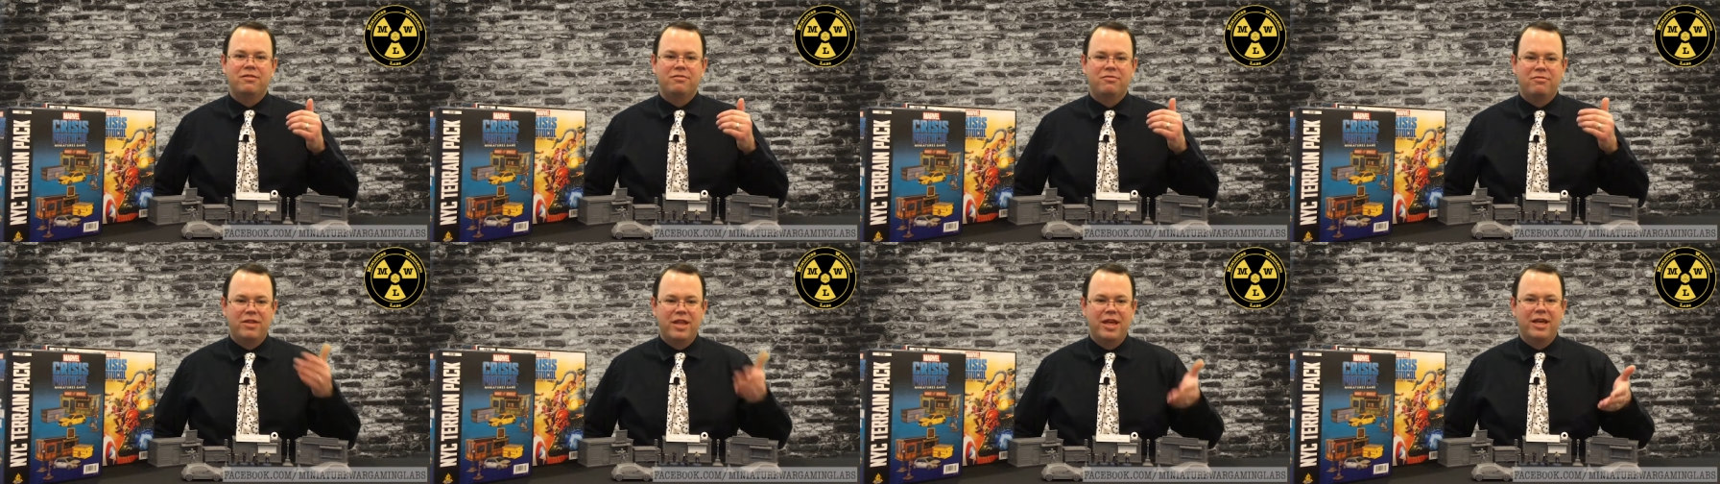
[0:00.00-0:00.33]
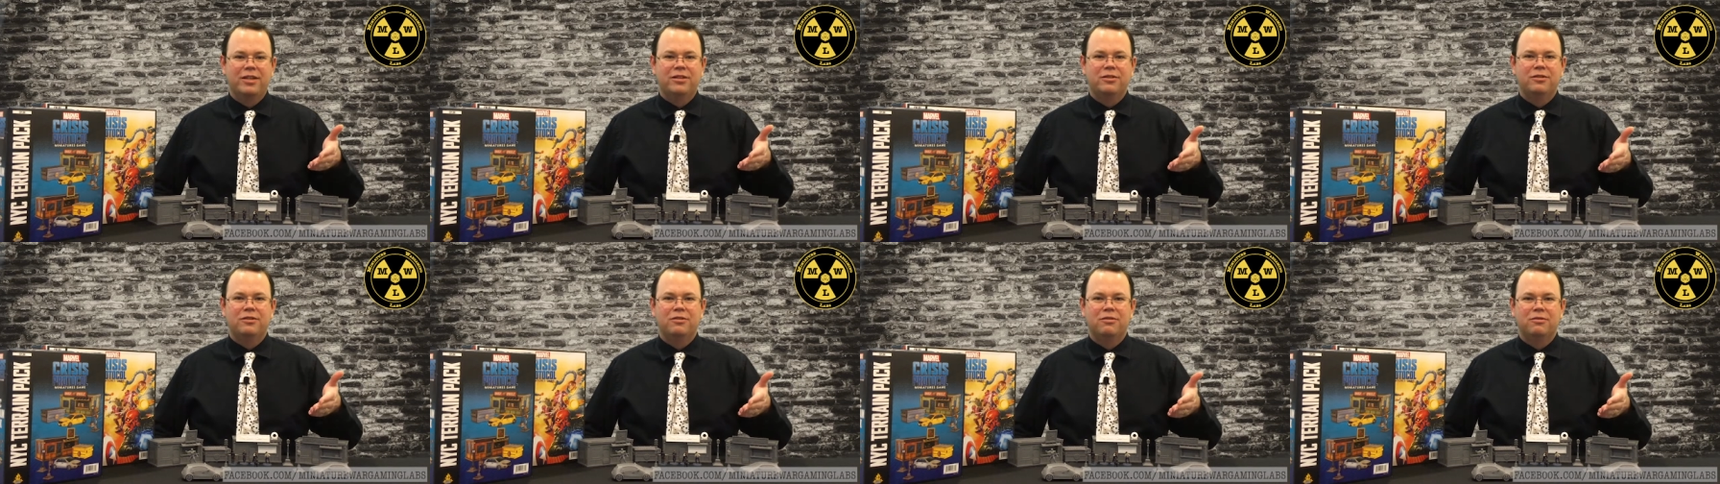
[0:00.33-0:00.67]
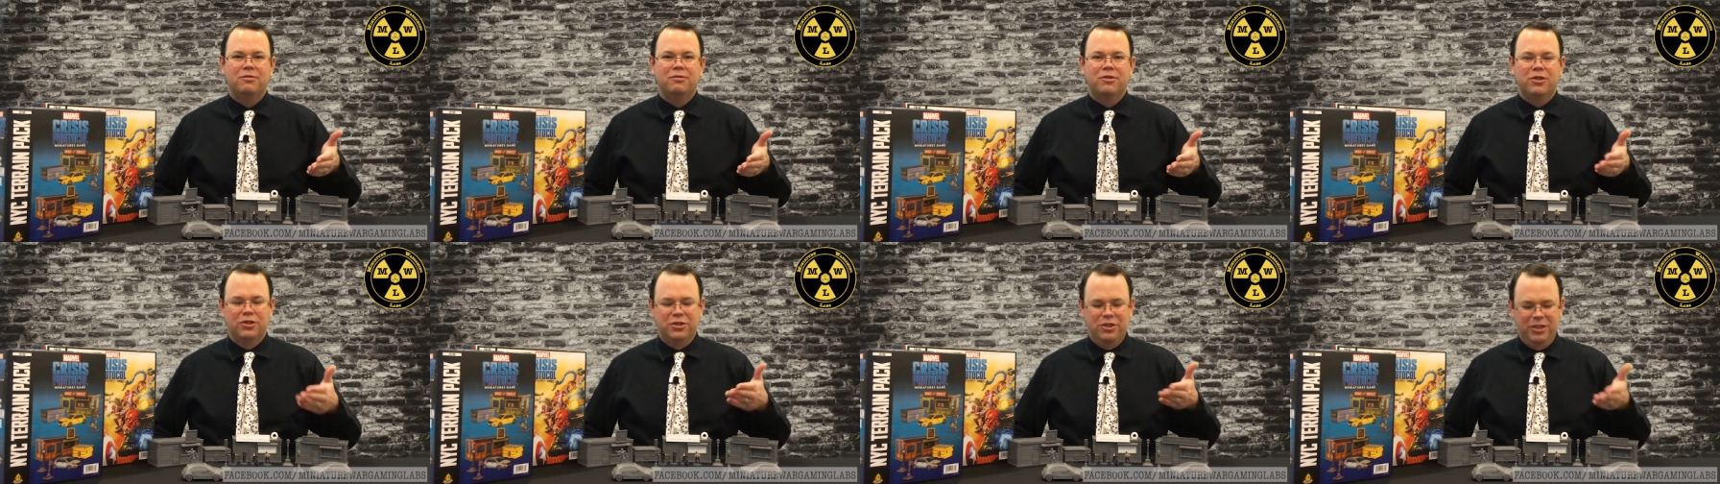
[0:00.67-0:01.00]
this
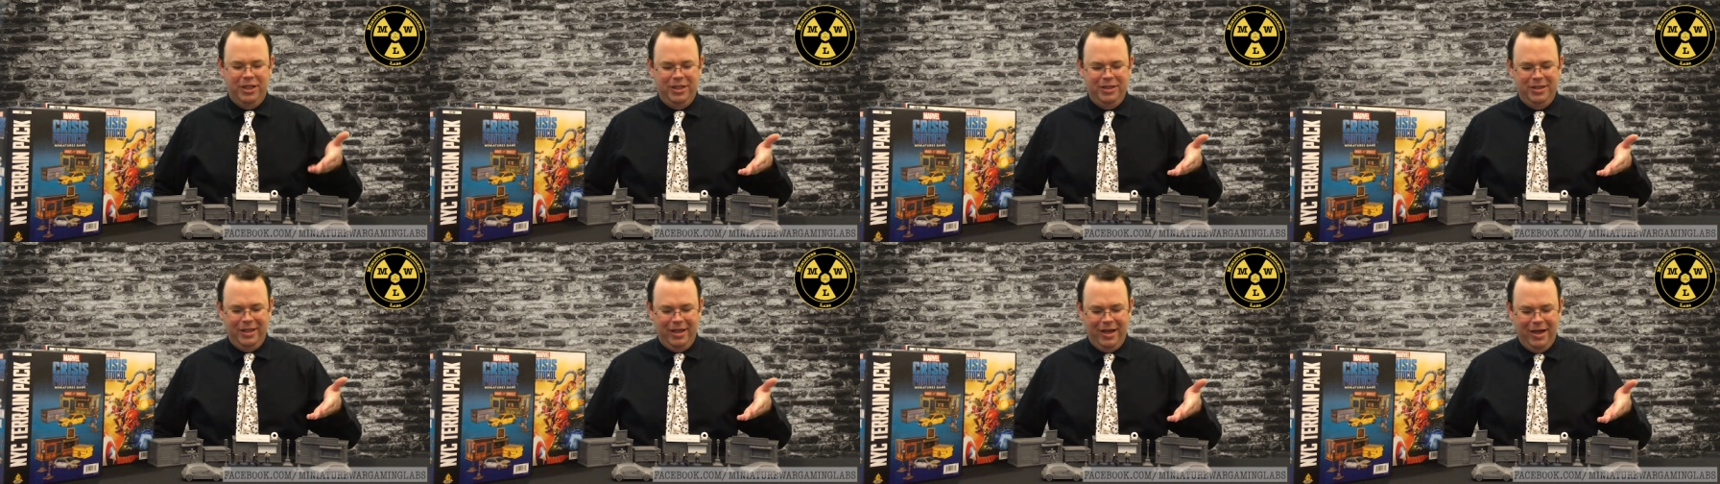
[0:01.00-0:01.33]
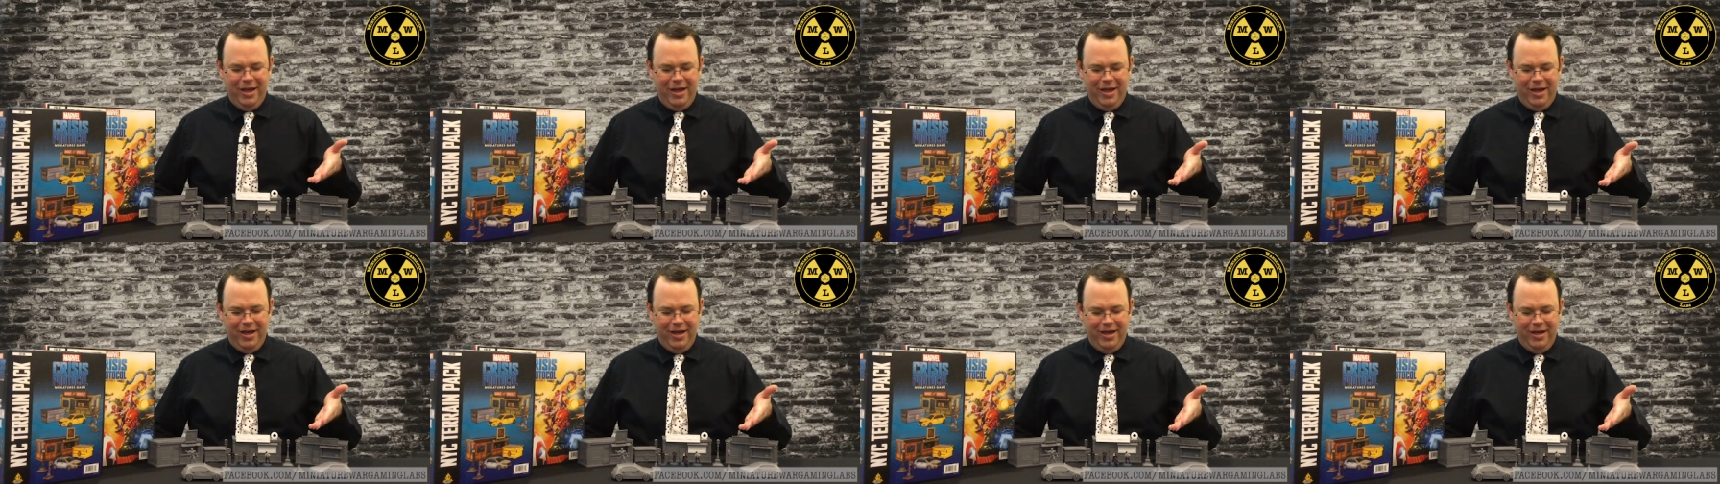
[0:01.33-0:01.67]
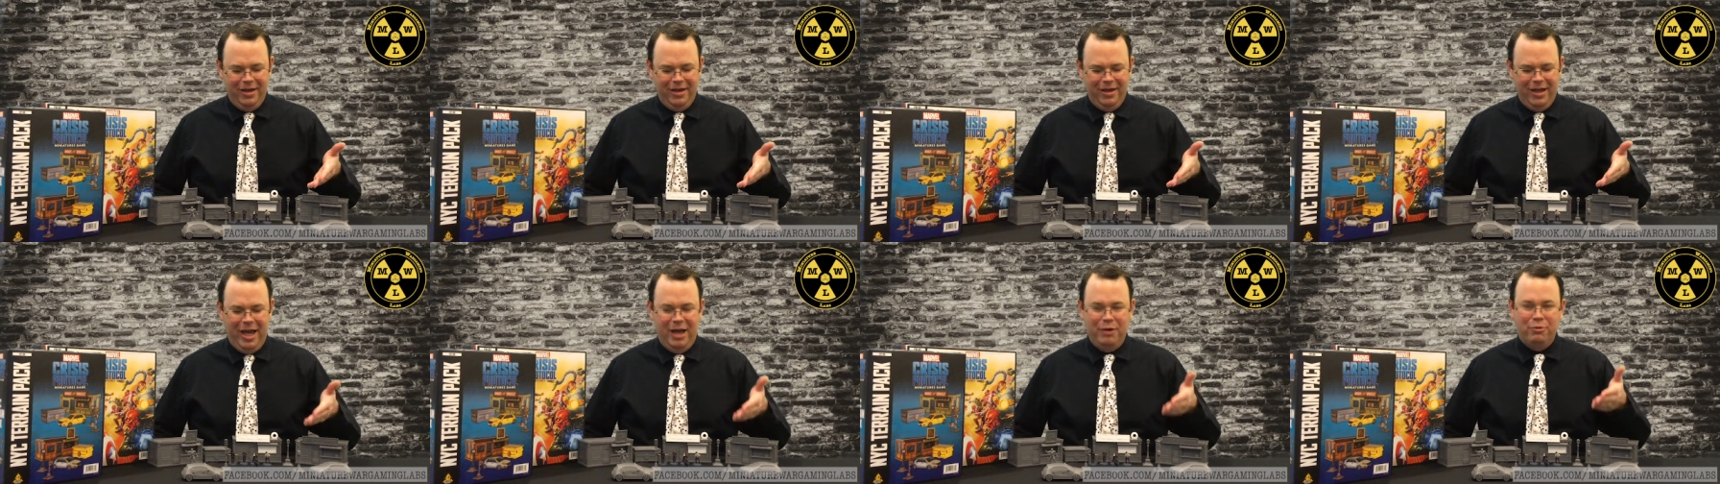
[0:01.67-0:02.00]
could cheat the
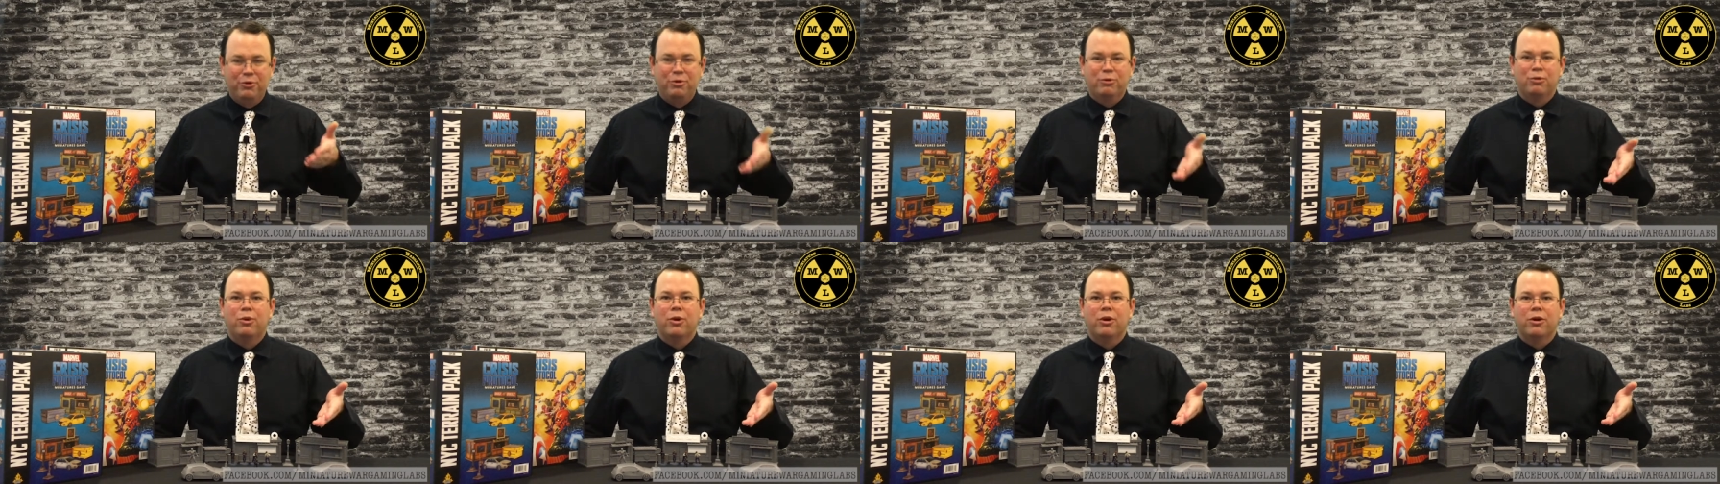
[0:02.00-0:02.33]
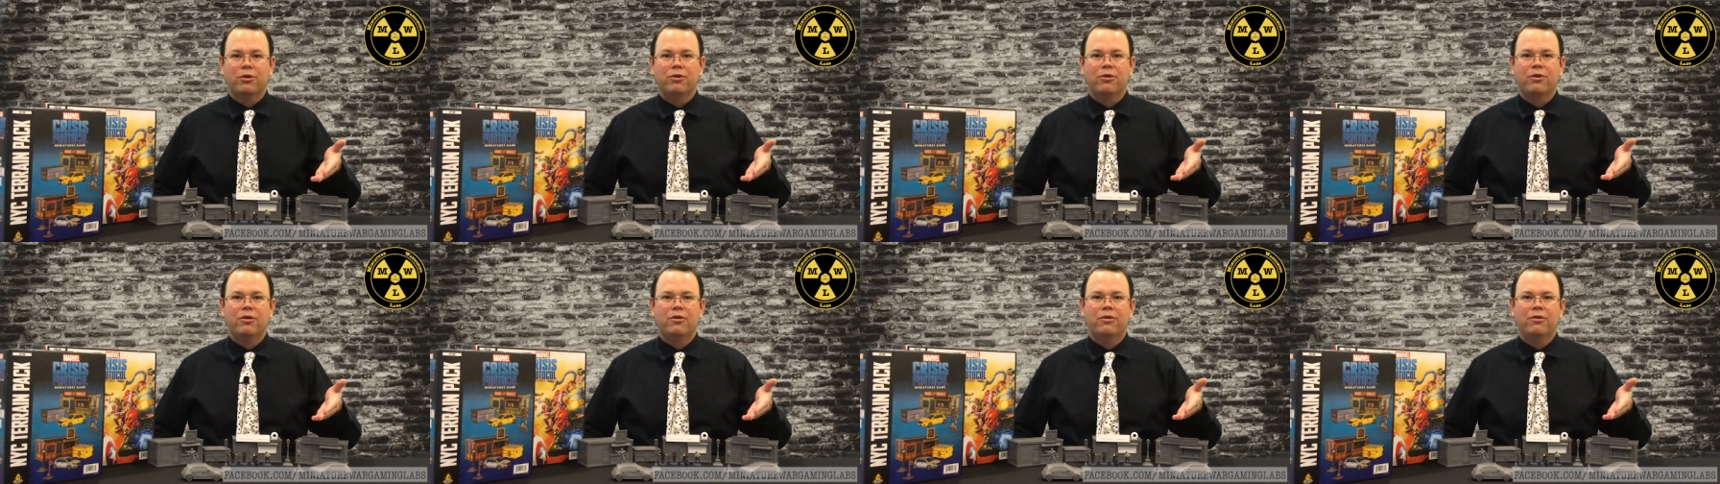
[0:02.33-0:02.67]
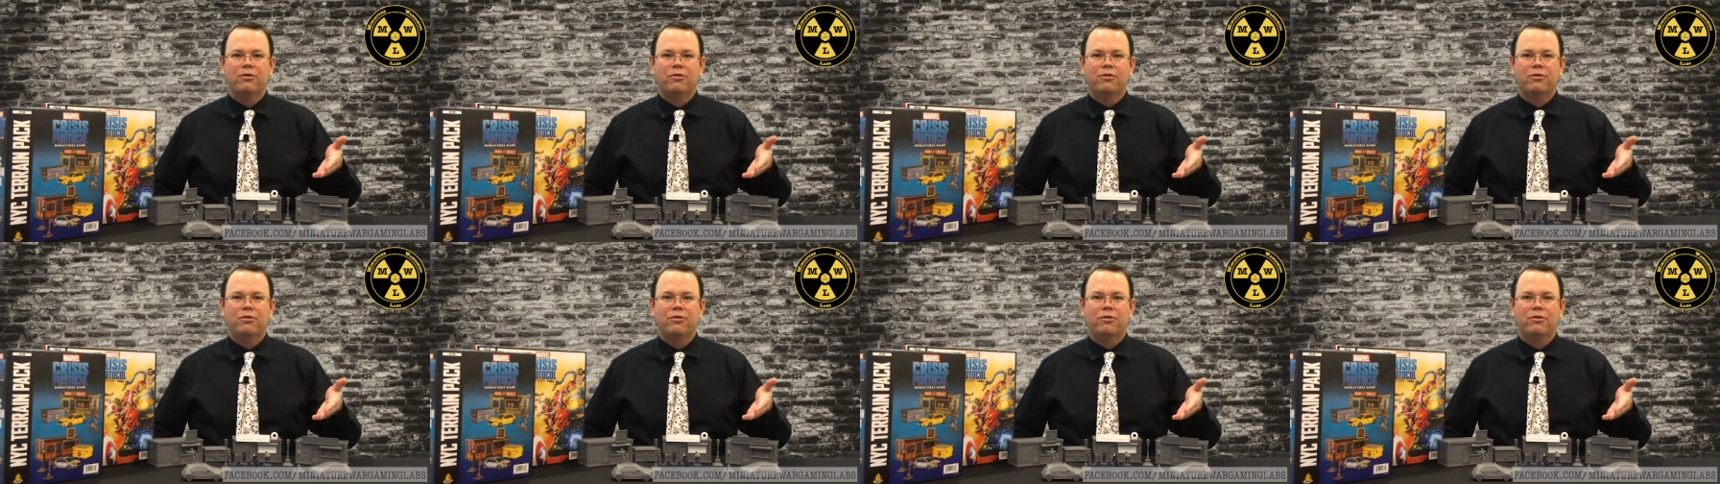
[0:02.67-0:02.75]
eye and would work